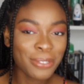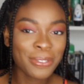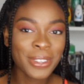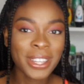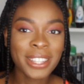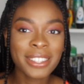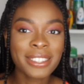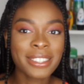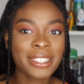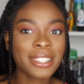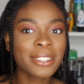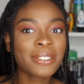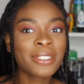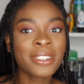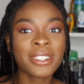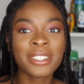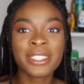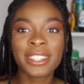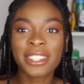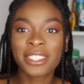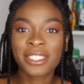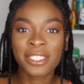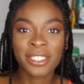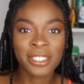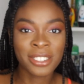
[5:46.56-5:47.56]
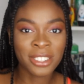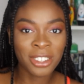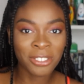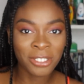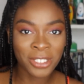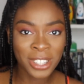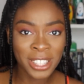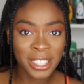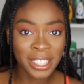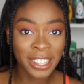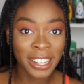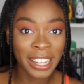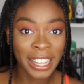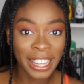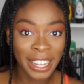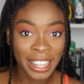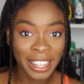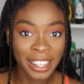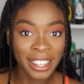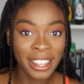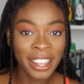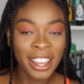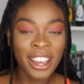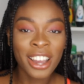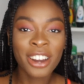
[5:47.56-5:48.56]
think deep conditioner softens your
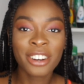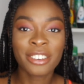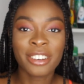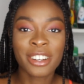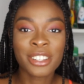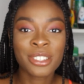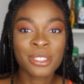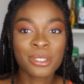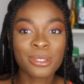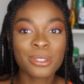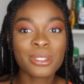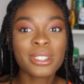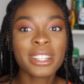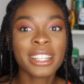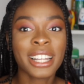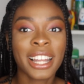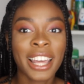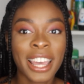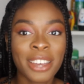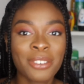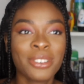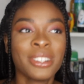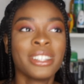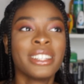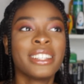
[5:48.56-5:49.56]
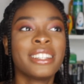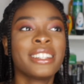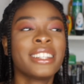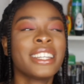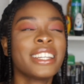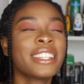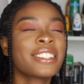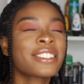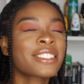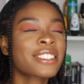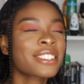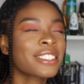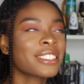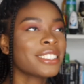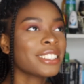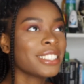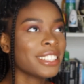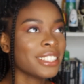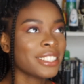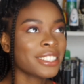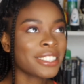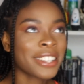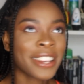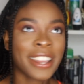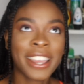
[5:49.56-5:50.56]
hair, Rasul clay will
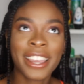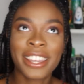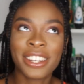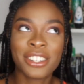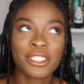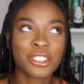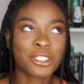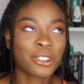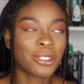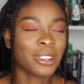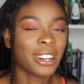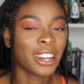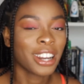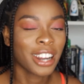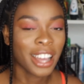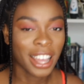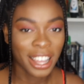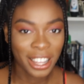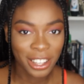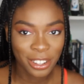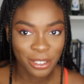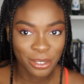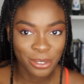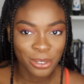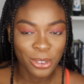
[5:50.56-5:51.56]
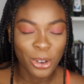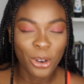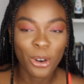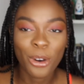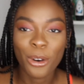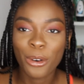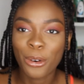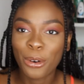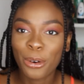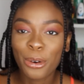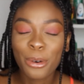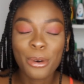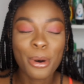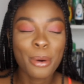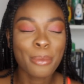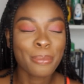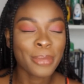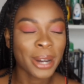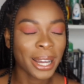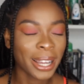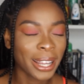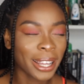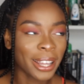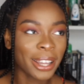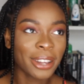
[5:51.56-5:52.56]
literally change your life. Oh
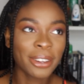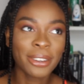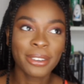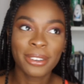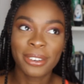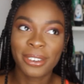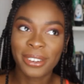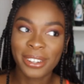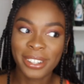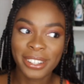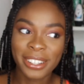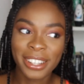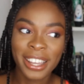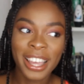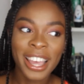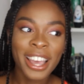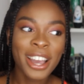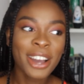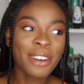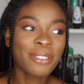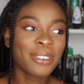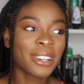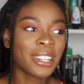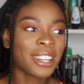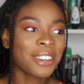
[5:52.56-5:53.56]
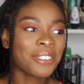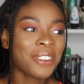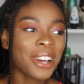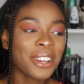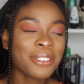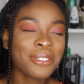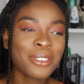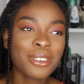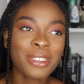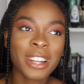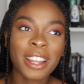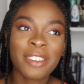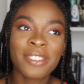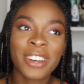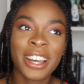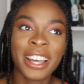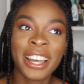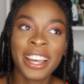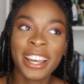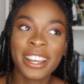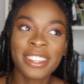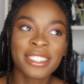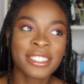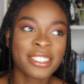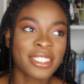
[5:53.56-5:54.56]
my god. Whenever I feel like my
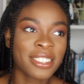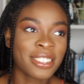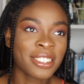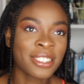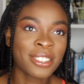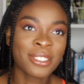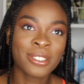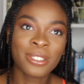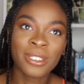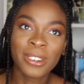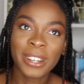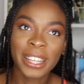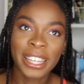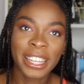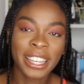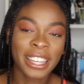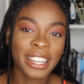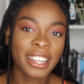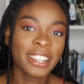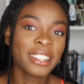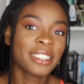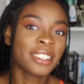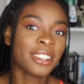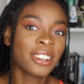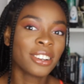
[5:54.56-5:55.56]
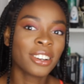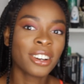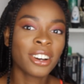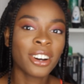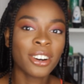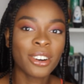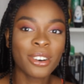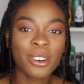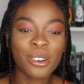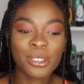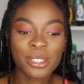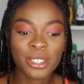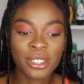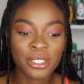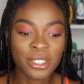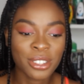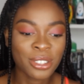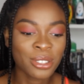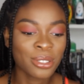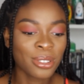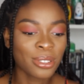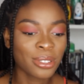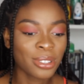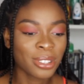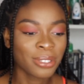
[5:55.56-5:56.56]
hair is just not it, the curls are
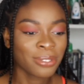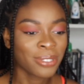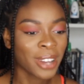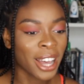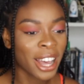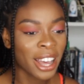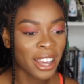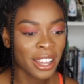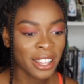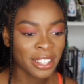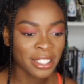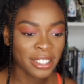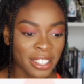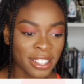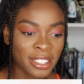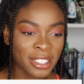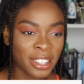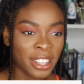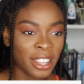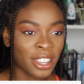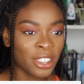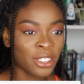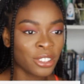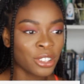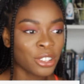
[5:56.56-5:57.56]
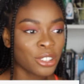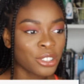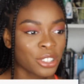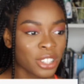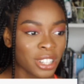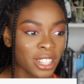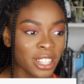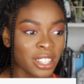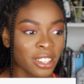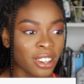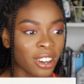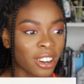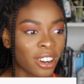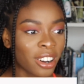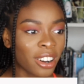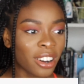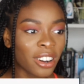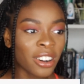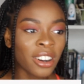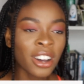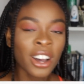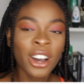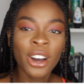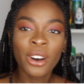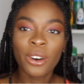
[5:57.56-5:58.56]
just not defined as they usually
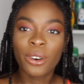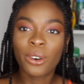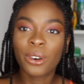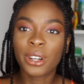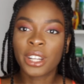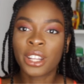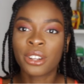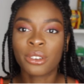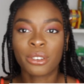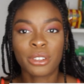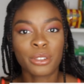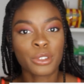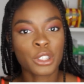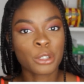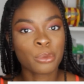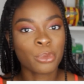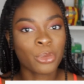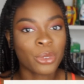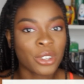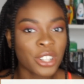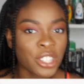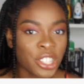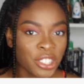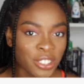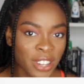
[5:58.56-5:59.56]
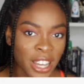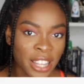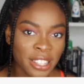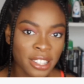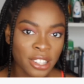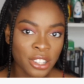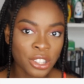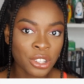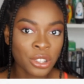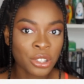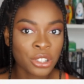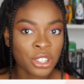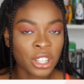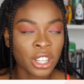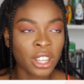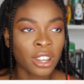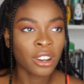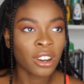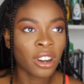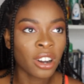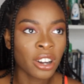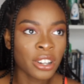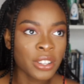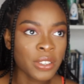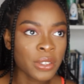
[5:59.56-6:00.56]
are, or they're not as moisturized as they usually
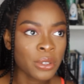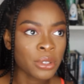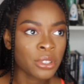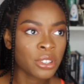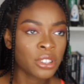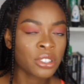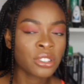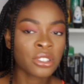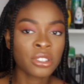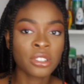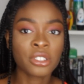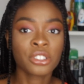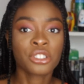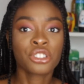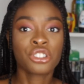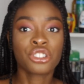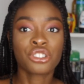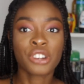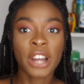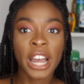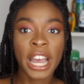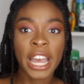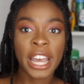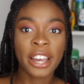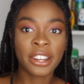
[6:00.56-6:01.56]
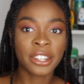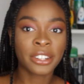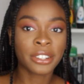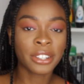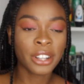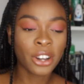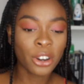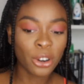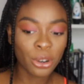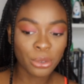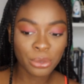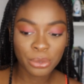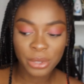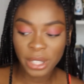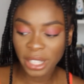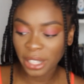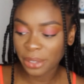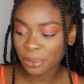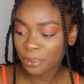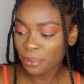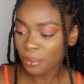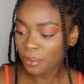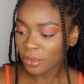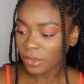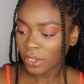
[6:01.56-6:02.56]
are, it's dry and
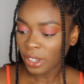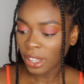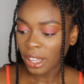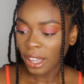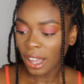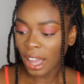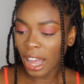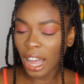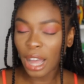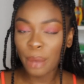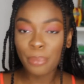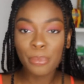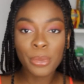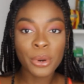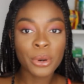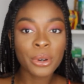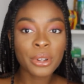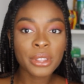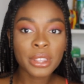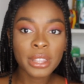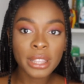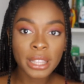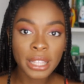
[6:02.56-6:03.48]
unhealthy, I put